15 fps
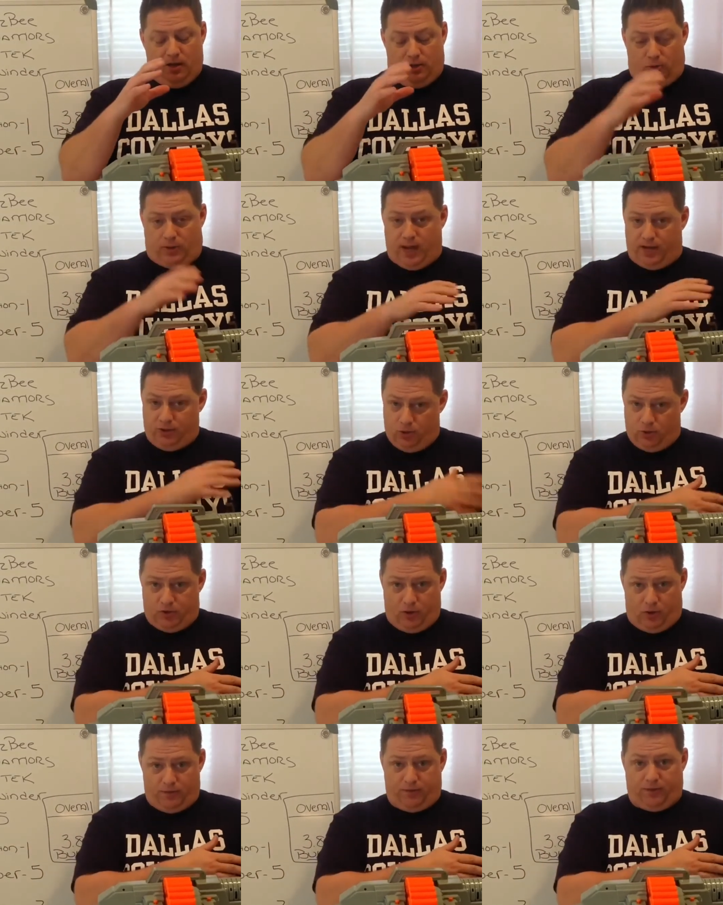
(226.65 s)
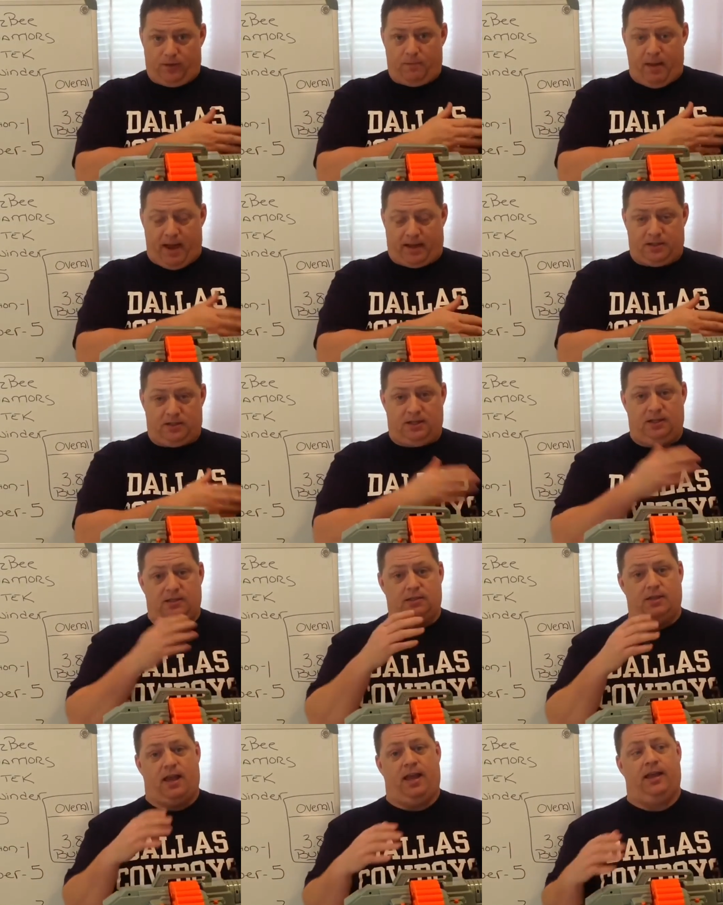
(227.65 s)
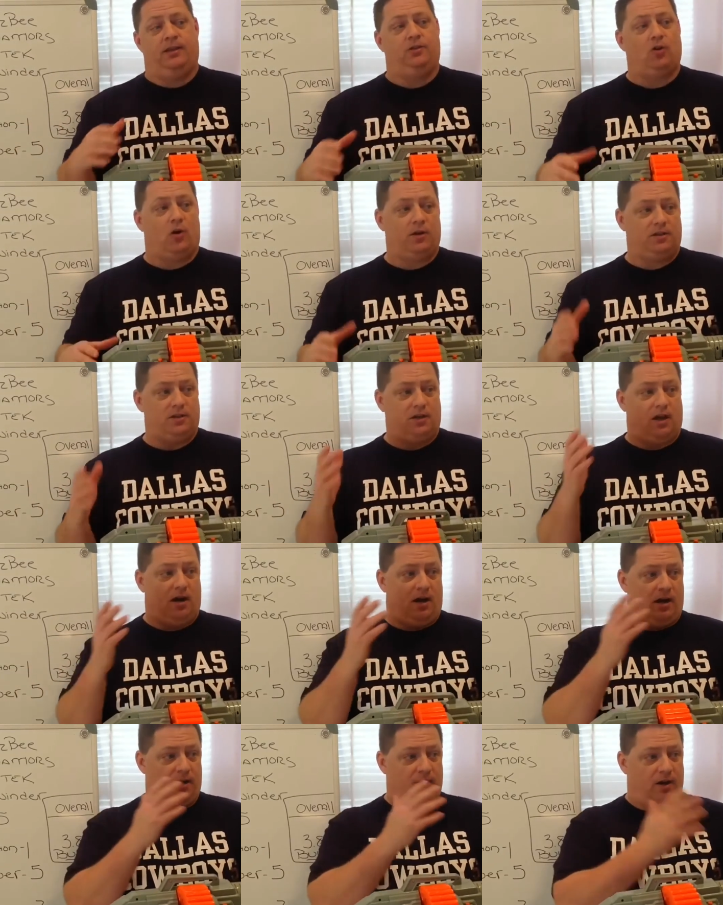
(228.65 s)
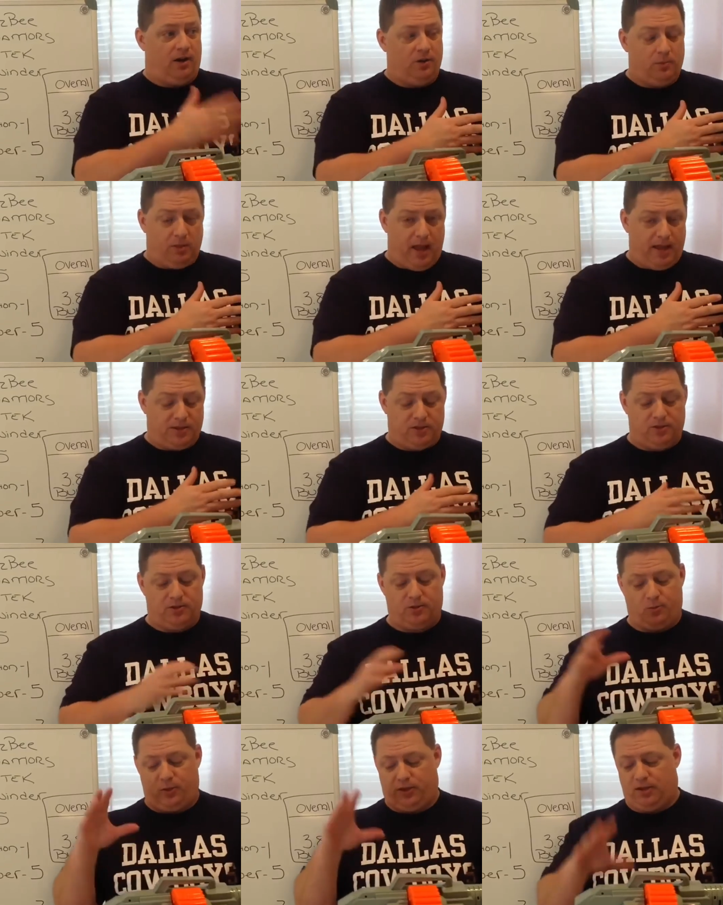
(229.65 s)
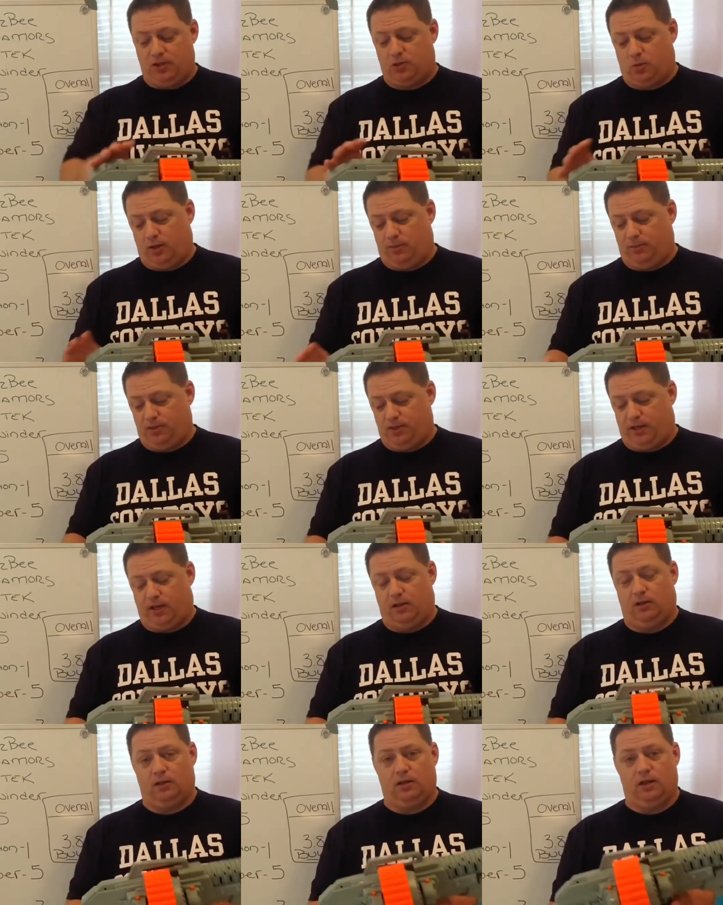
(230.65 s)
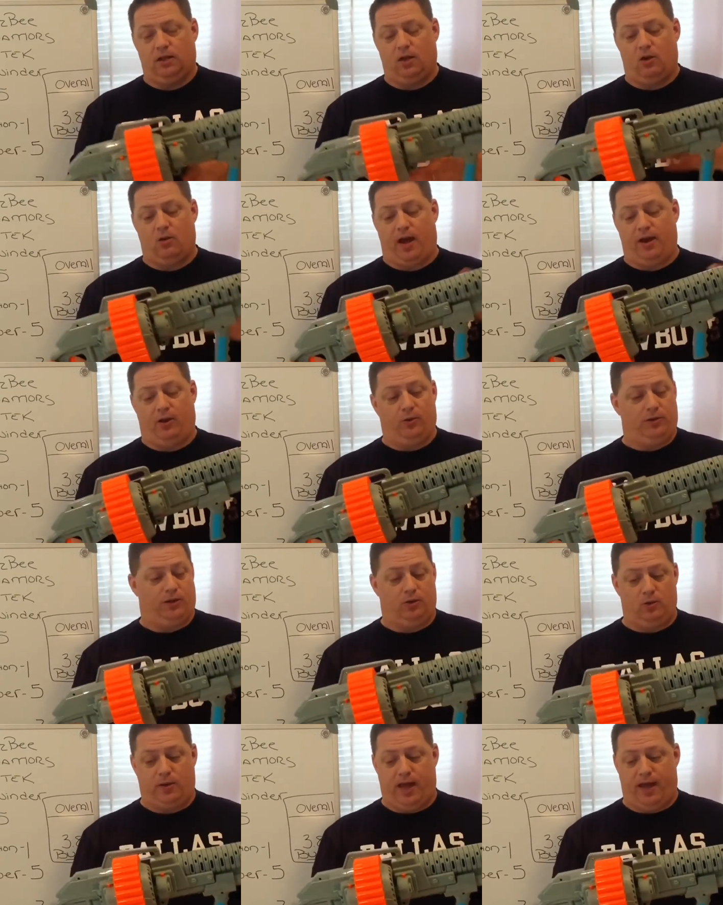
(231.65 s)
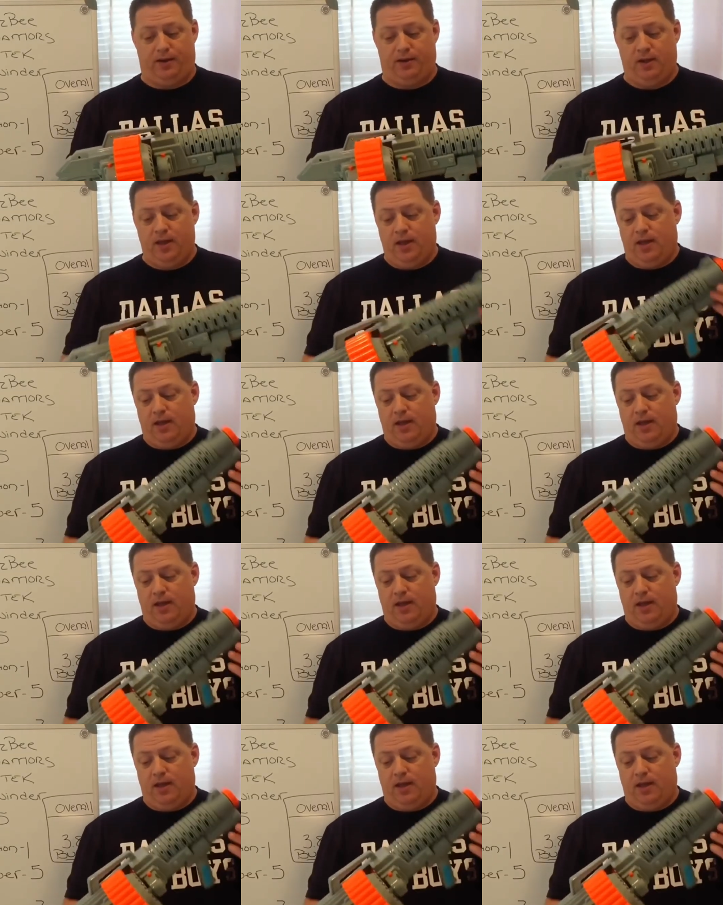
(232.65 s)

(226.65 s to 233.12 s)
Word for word: you can use Nerf magazines and darts on other blasters, but this one in particularly, though, I don't think you can.